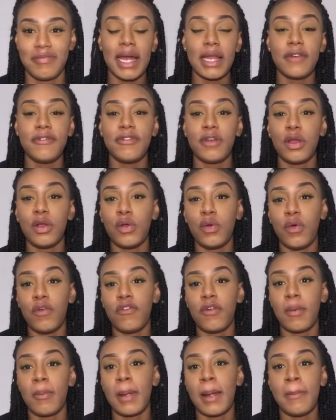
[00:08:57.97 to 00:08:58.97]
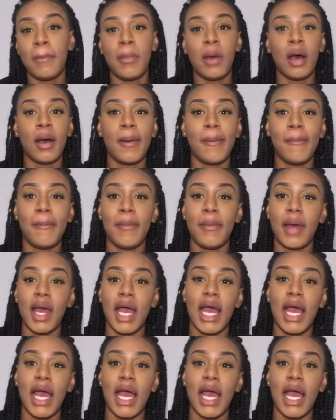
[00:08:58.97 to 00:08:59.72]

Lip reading: I had a phone call from my mum,